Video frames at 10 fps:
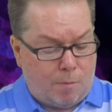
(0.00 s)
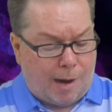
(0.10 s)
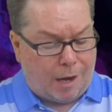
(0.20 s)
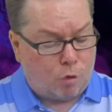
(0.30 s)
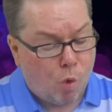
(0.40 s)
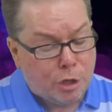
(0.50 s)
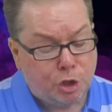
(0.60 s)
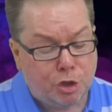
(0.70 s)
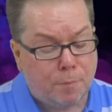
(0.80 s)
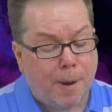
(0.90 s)
remark Once
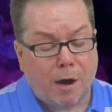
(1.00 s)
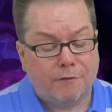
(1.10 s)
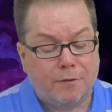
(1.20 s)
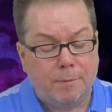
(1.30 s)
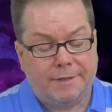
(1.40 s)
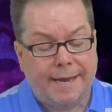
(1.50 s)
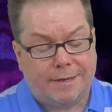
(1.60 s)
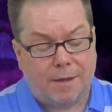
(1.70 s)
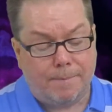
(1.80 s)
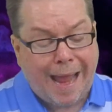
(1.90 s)
you depart from the Ten
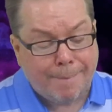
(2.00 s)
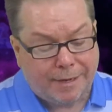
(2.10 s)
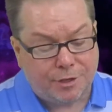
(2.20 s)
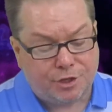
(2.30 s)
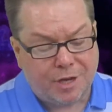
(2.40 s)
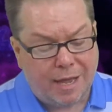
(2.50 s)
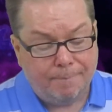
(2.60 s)
Commandments,